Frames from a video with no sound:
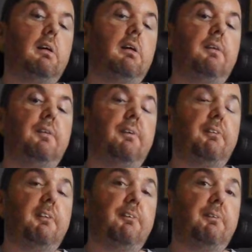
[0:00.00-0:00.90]
You'll notice
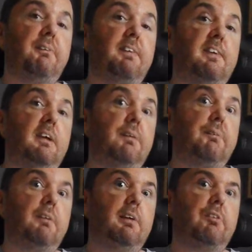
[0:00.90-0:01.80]
there's a bit of a theme
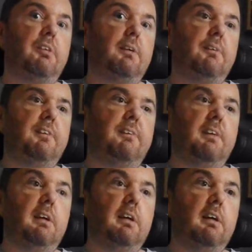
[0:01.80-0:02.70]
on this channel. It's
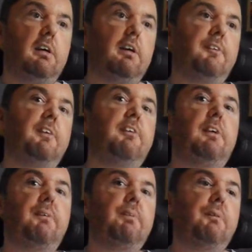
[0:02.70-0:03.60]
either
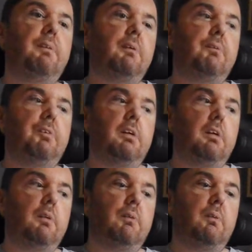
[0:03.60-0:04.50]
Disney, pop culture,
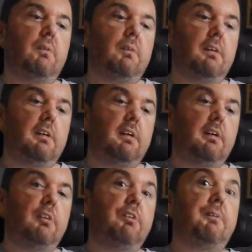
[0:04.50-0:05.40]
or
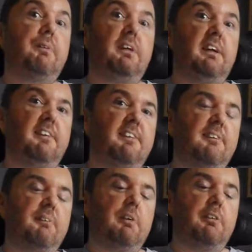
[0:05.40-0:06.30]
Japanese,
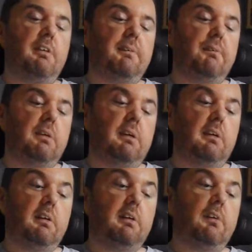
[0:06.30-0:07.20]
because they're my
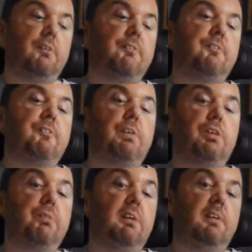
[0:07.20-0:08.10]

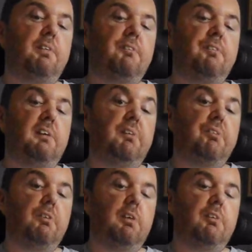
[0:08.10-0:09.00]
three
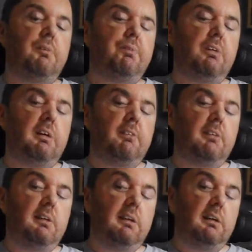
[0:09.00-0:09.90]
favourite subjects
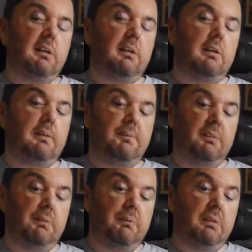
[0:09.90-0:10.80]
in
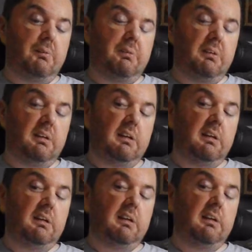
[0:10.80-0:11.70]
the world.
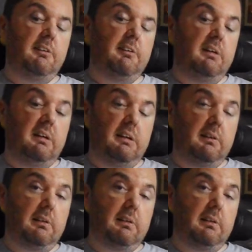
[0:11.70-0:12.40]
So yeah,